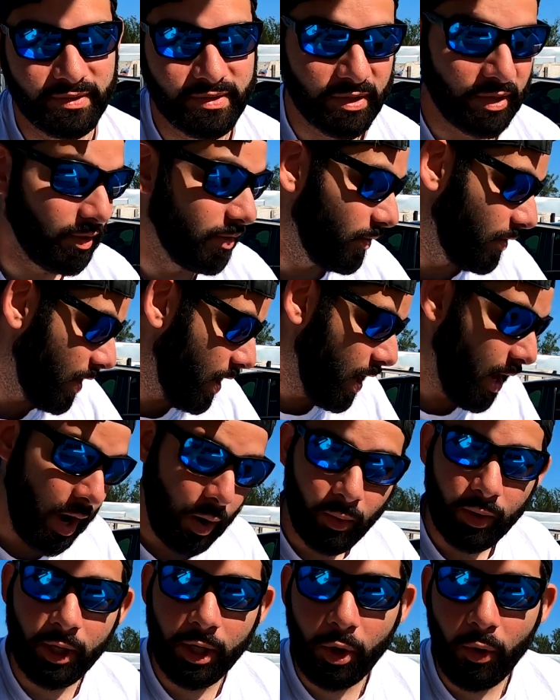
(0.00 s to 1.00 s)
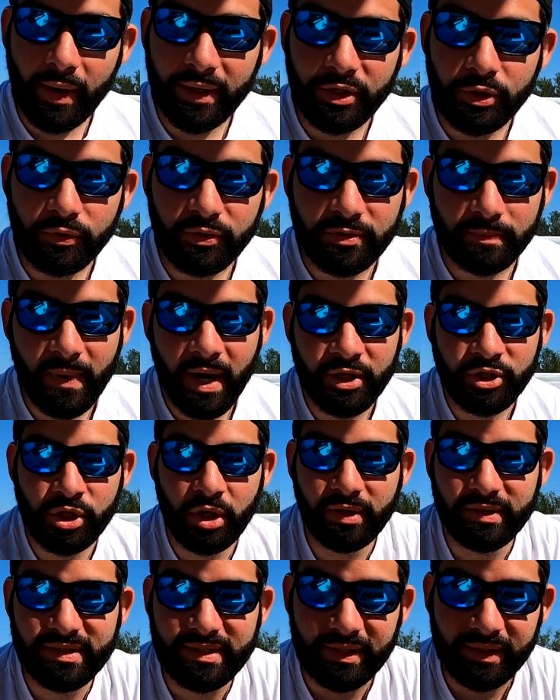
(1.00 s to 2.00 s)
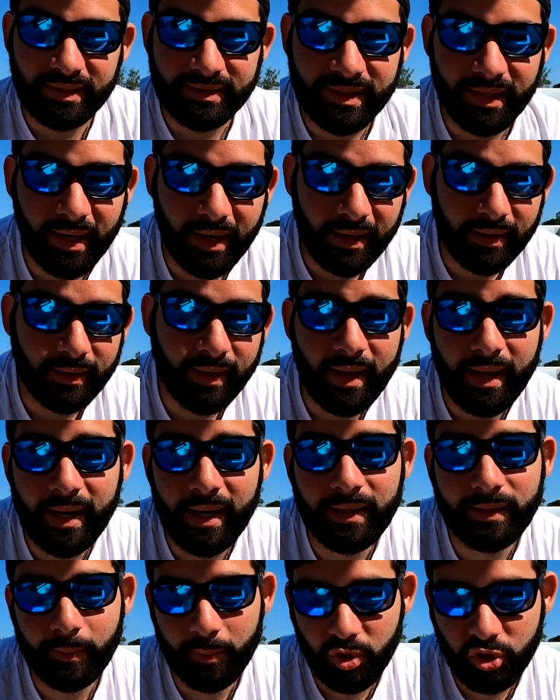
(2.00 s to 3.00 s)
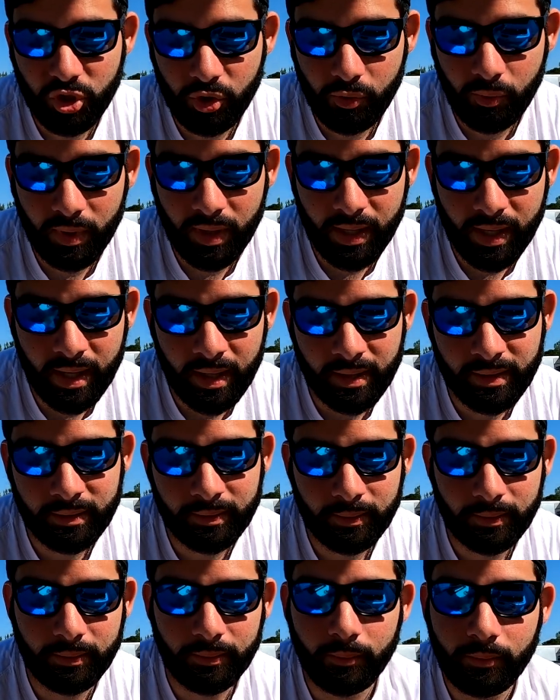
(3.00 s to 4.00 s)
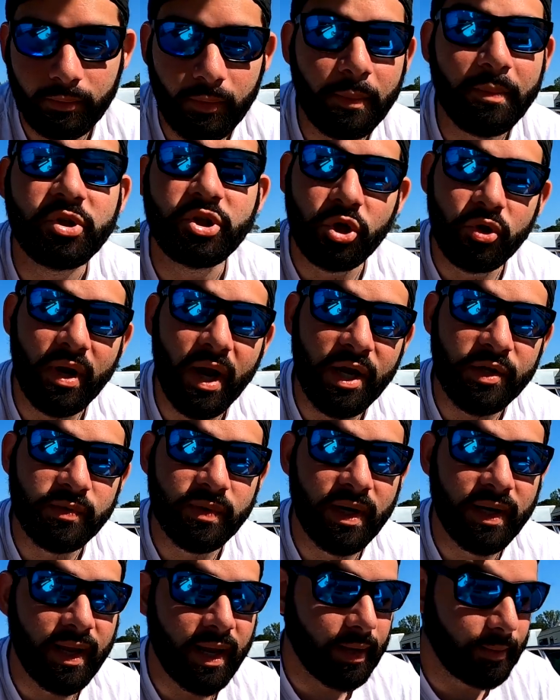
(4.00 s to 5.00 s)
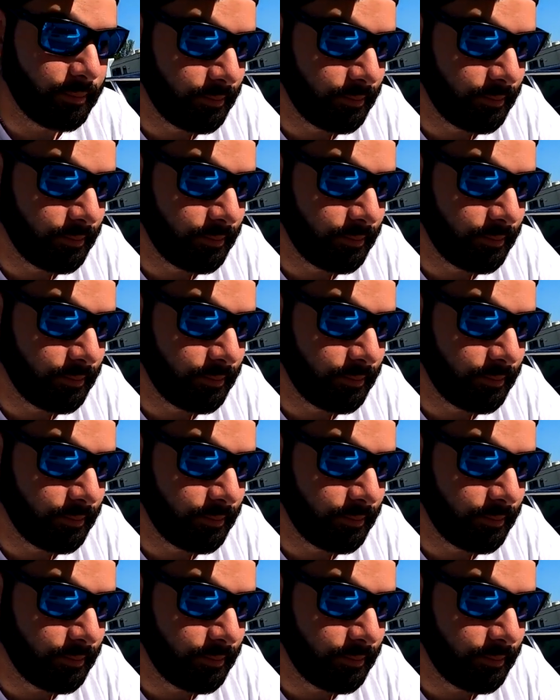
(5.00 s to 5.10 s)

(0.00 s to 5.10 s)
So we're gonna go ahead and do some hydraulic steering today. And let me show you what I got. Let me show you guys what I got.